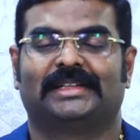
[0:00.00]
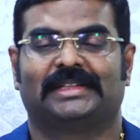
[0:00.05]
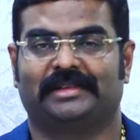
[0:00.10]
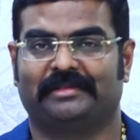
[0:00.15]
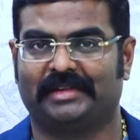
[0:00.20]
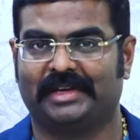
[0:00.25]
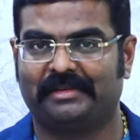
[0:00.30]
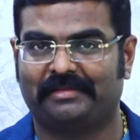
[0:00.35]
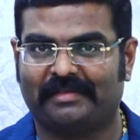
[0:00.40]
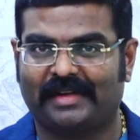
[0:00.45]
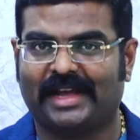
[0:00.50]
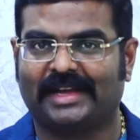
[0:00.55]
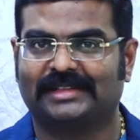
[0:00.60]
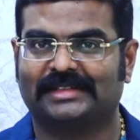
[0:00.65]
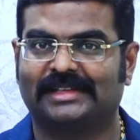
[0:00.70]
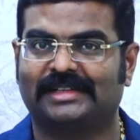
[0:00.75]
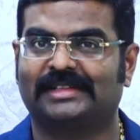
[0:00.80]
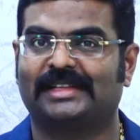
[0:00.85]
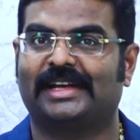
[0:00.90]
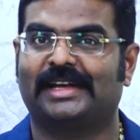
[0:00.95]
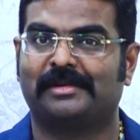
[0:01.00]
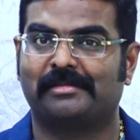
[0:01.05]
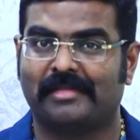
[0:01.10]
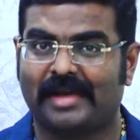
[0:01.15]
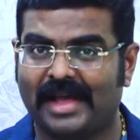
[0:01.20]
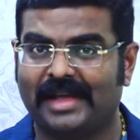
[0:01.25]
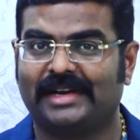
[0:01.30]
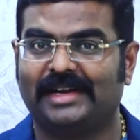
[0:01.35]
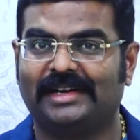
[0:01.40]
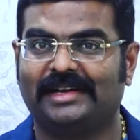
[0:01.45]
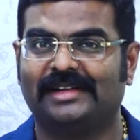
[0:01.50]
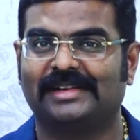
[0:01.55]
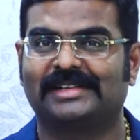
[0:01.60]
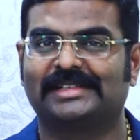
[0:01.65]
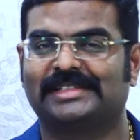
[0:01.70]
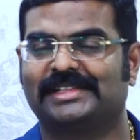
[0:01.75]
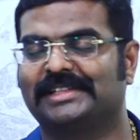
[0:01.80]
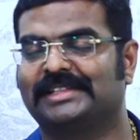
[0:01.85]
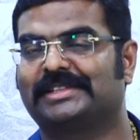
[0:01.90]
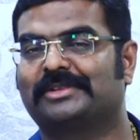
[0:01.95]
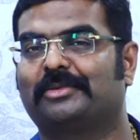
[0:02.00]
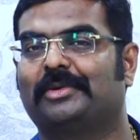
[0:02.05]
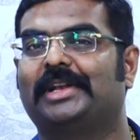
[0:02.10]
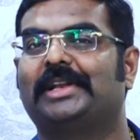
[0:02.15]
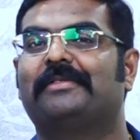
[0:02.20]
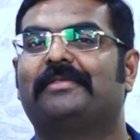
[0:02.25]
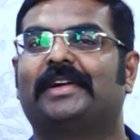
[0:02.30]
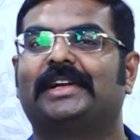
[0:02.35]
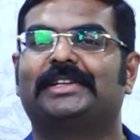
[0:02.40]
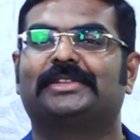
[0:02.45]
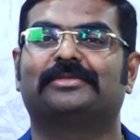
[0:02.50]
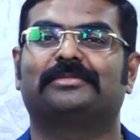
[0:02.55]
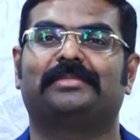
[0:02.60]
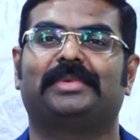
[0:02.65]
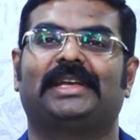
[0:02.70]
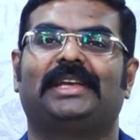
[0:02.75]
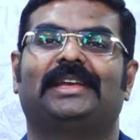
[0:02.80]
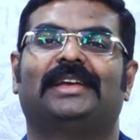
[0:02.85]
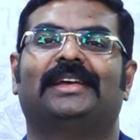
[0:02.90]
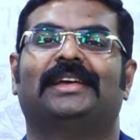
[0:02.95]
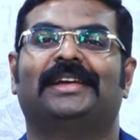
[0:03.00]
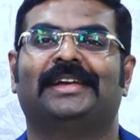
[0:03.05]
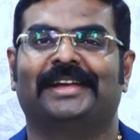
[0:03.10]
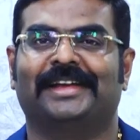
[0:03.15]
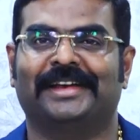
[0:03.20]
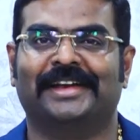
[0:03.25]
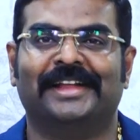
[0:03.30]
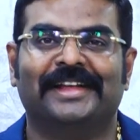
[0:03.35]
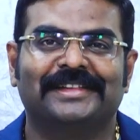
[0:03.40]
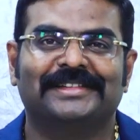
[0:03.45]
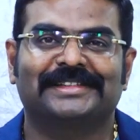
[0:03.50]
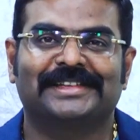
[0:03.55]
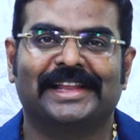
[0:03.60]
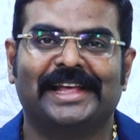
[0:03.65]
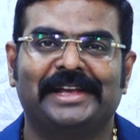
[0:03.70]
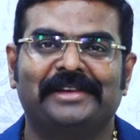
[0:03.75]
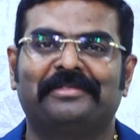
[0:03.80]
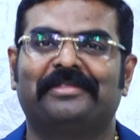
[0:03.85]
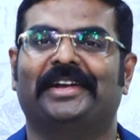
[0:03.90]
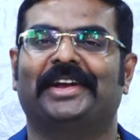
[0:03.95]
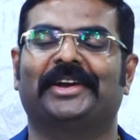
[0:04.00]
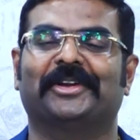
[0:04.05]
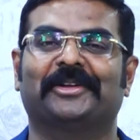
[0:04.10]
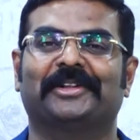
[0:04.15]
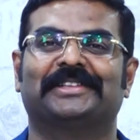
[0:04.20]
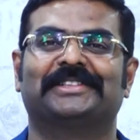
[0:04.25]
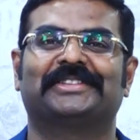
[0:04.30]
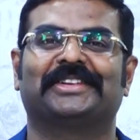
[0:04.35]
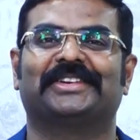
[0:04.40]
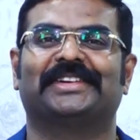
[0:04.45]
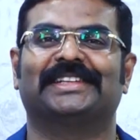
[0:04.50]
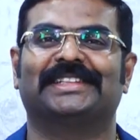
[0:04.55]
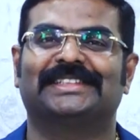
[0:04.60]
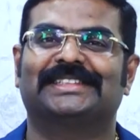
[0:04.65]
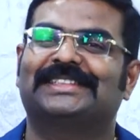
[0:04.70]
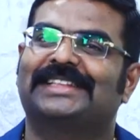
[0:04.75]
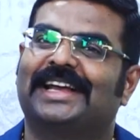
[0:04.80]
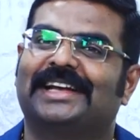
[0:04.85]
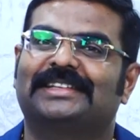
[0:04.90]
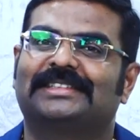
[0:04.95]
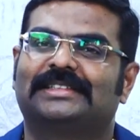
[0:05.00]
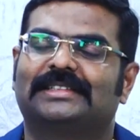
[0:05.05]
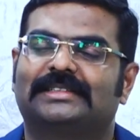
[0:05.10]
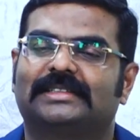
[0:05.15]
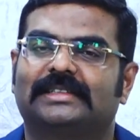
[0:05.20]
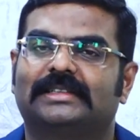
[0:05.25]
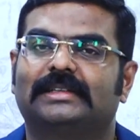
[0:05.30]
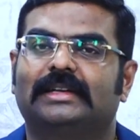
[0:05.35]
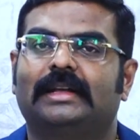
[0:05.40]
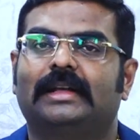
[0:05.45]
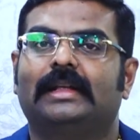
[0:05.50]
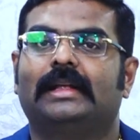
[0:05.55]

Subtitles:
The very fact that they are married, she is qualified to be in his life and also on his tax return,